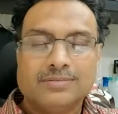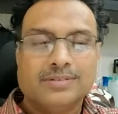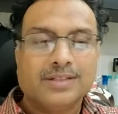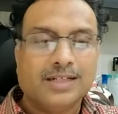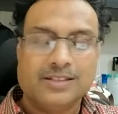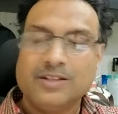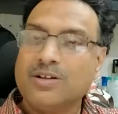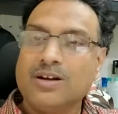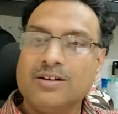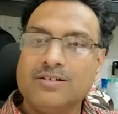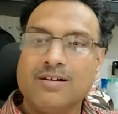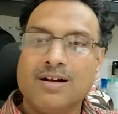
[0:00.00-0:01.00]
it is
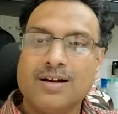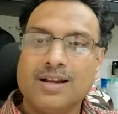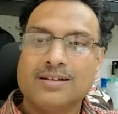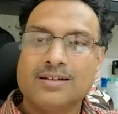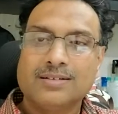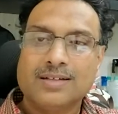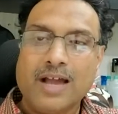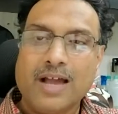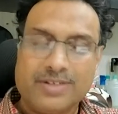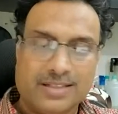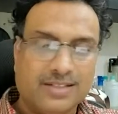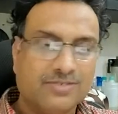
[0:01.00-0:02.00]
equivalent to not
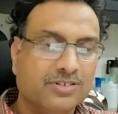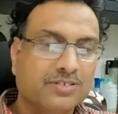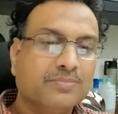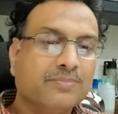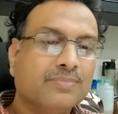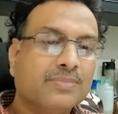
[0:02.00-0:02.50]
having the gene.